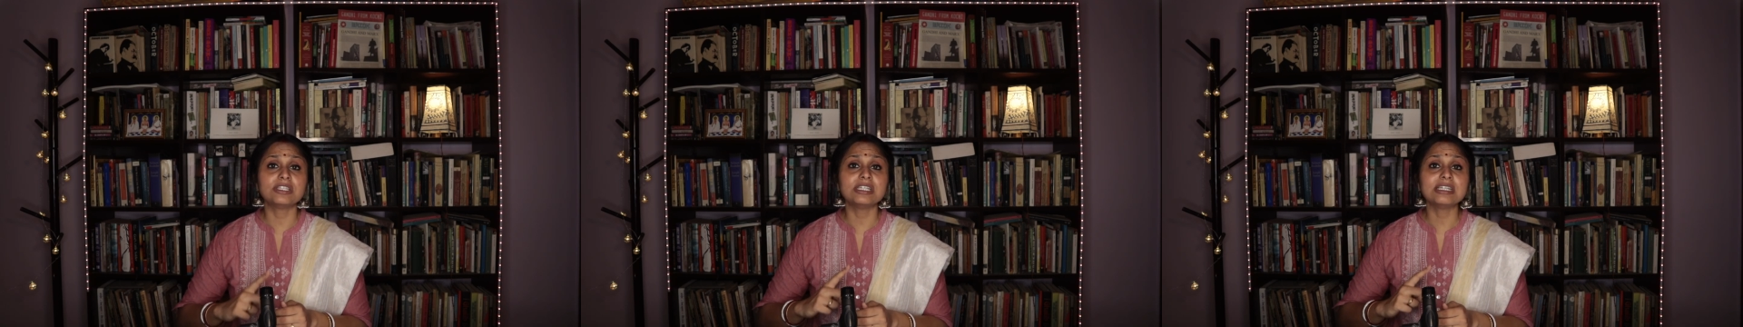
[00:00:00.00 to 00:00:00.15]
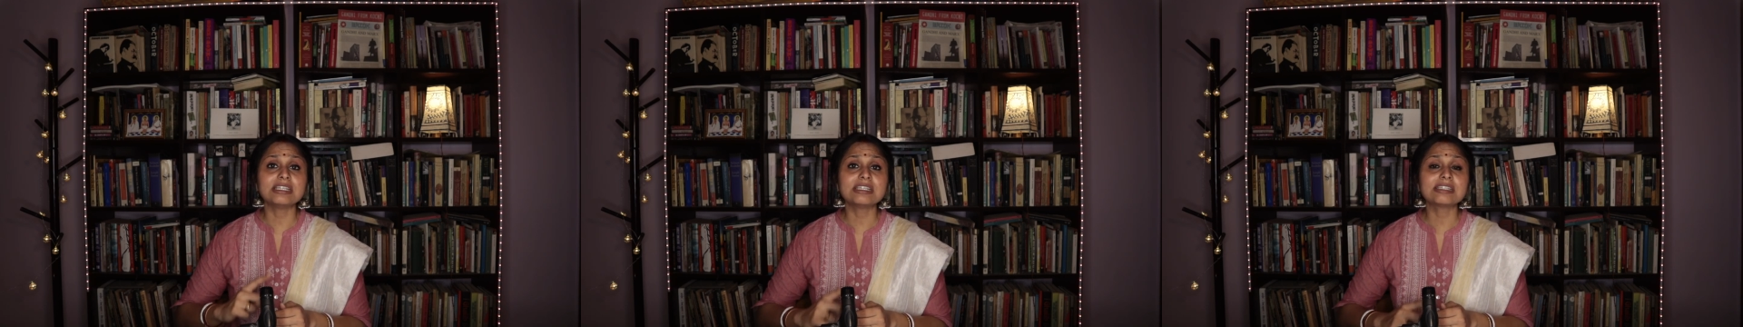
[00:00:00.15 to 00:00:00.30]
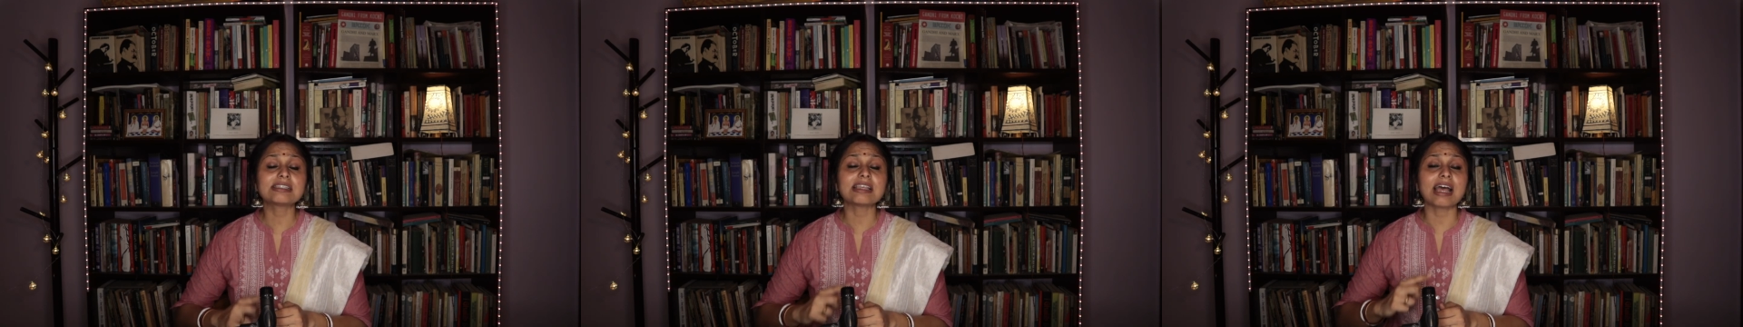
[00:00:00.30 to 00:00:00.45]

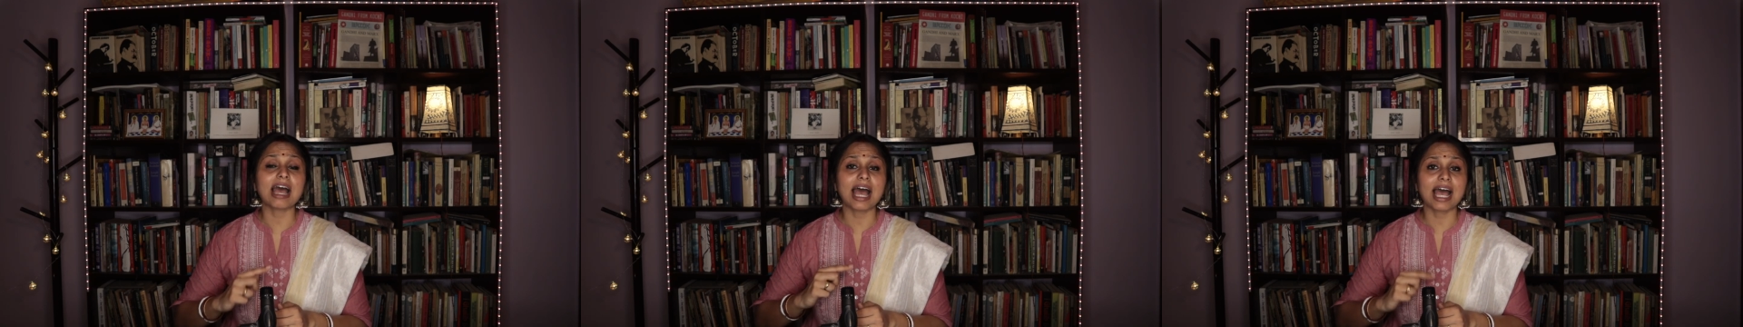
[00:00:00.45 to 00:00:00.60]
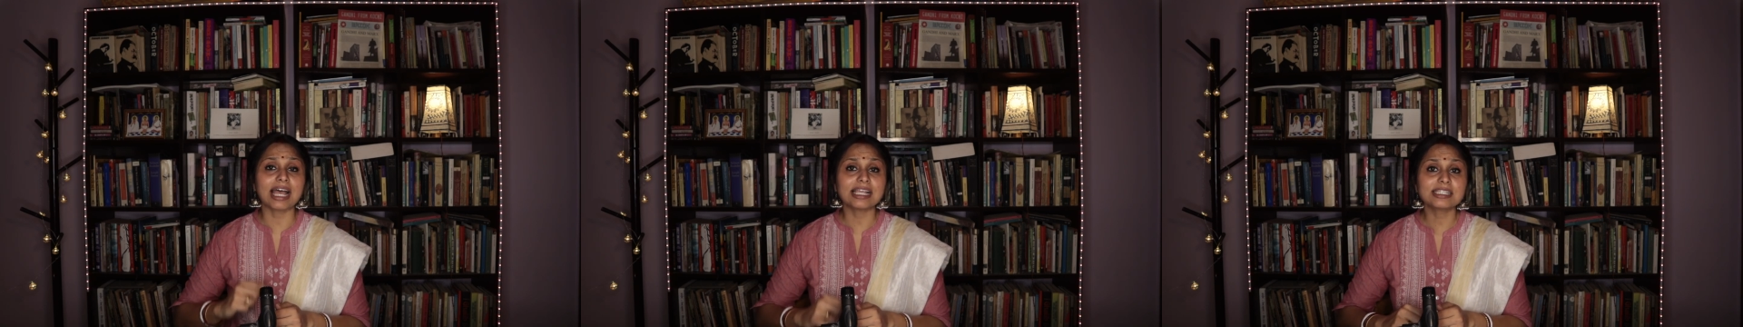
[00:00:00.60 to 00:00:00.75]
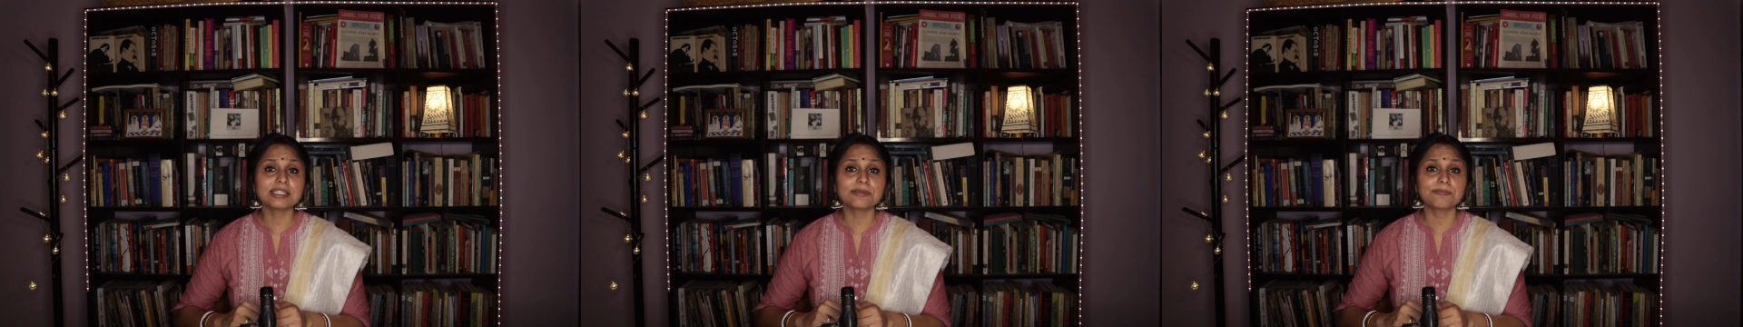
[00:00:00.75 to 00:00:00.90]
these
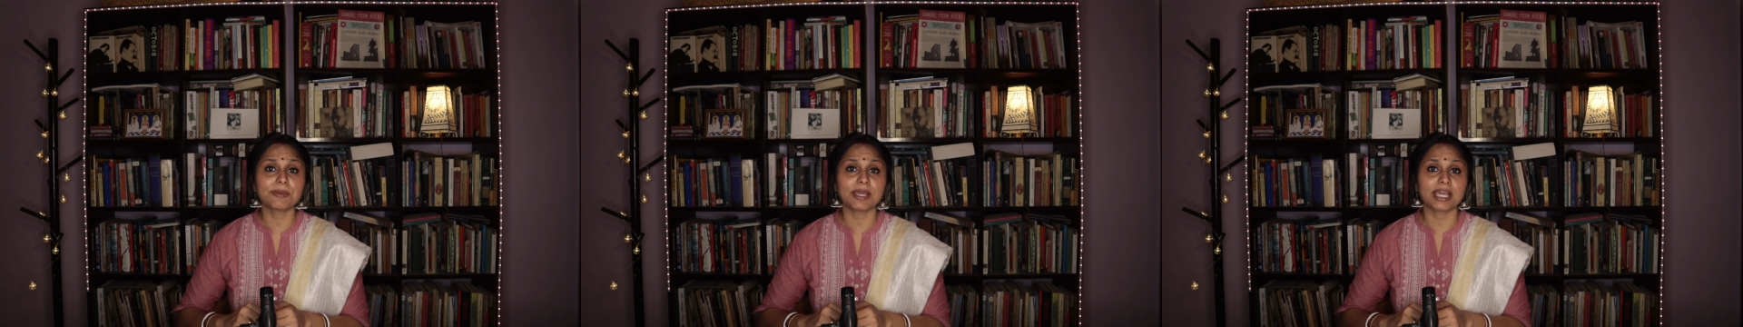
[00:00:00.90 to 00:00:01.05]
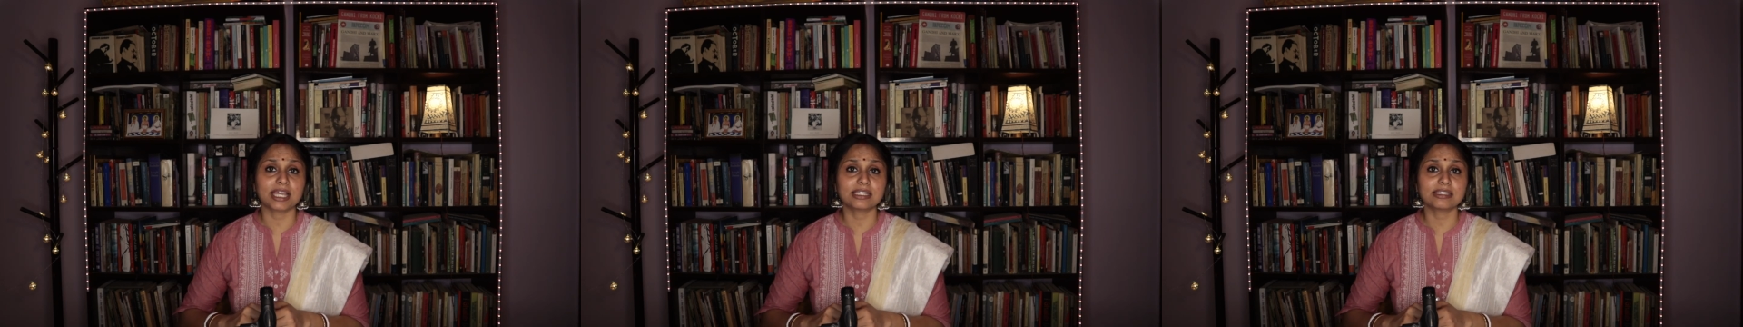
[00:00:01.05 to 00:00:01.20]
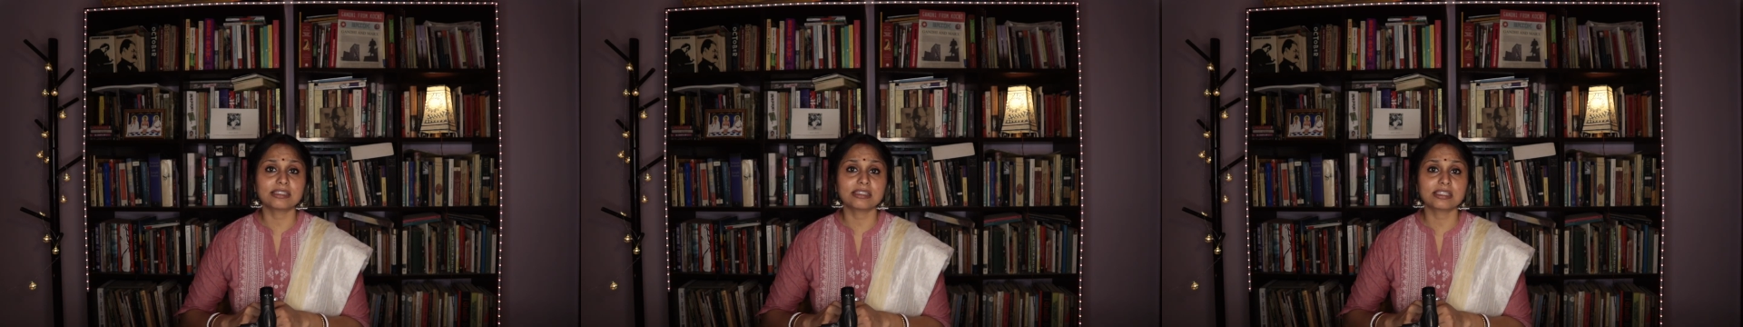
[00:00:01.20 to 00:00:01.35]

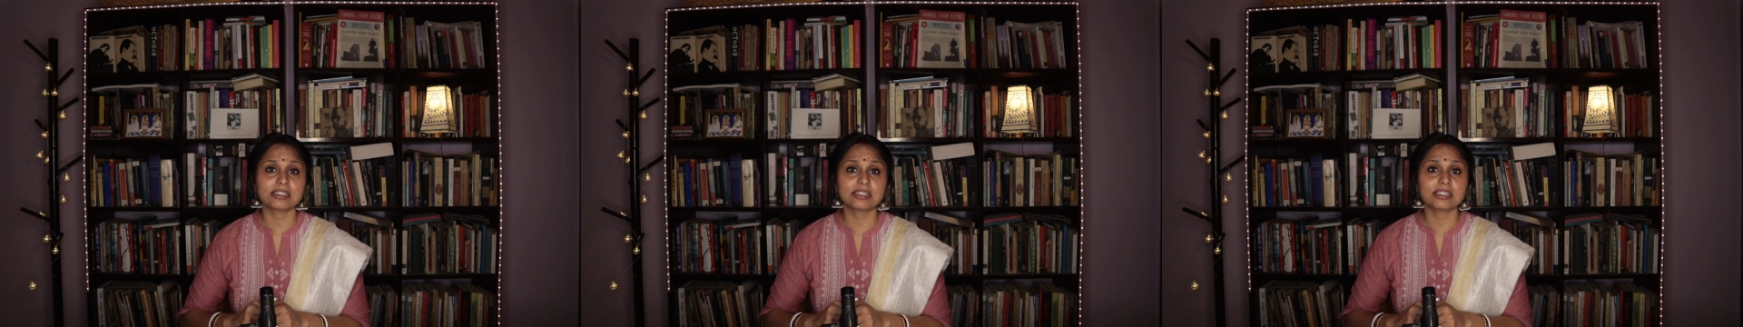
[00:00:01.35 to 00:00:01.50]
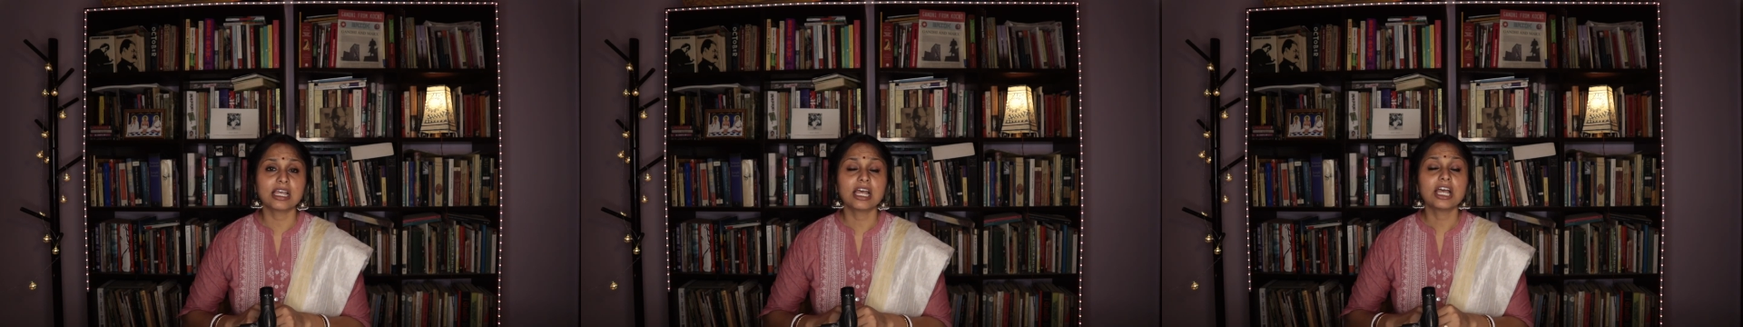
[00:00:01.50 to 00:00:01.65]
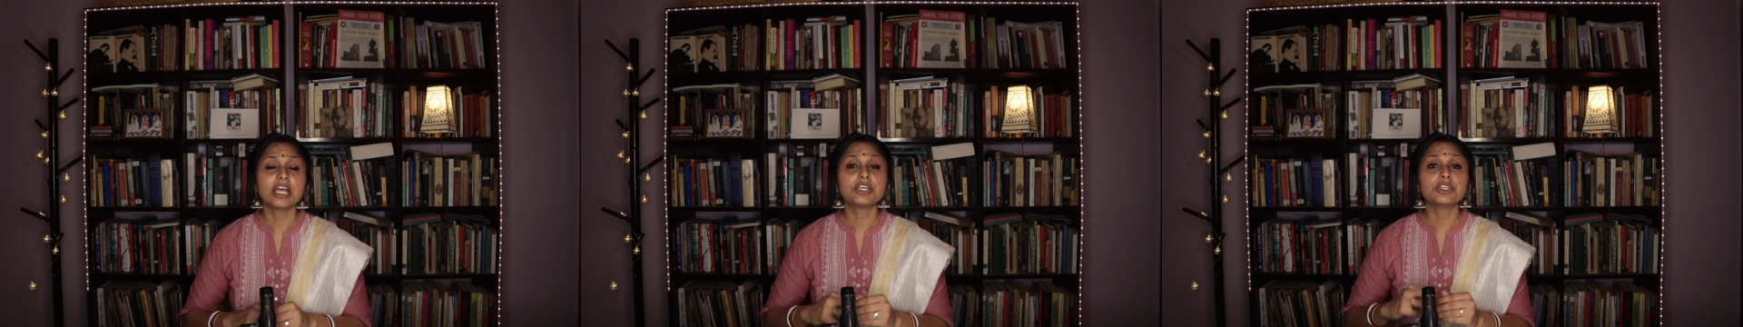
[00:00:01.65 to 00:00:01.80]
aspects